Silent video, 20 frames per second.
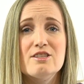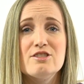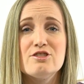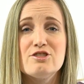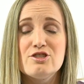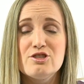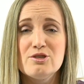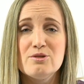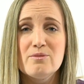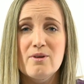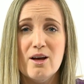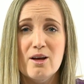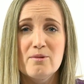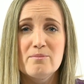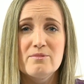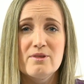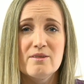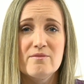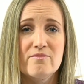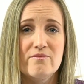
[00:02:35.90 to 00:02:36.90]
to
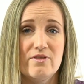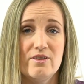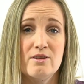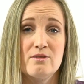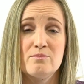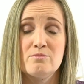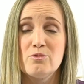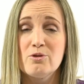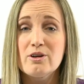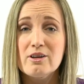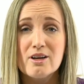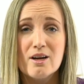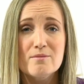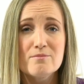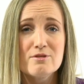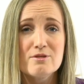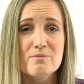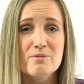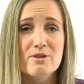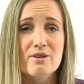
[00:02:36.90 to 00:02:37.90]
help them feel more
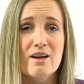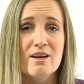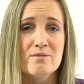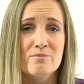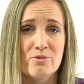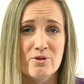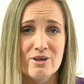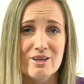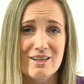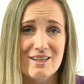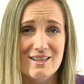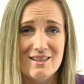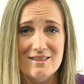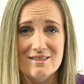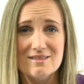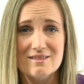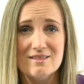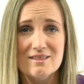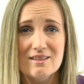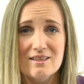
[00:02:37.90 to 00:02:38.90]
comfortable and more at
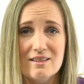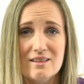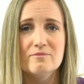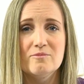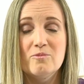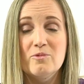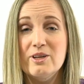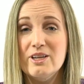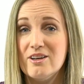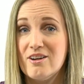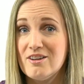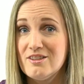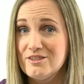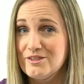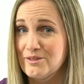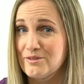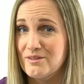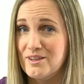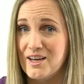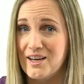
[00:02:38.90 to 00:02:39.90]
ease. We all
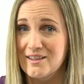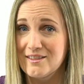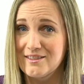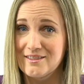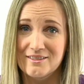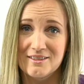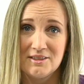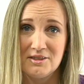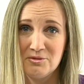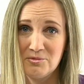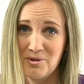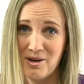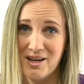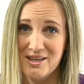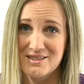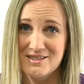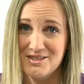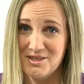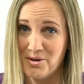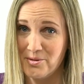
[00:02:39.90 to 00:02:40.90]
do that in little
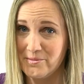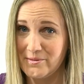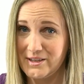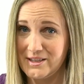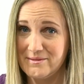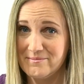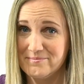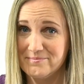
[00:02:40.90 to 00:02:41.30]
ways, don't we?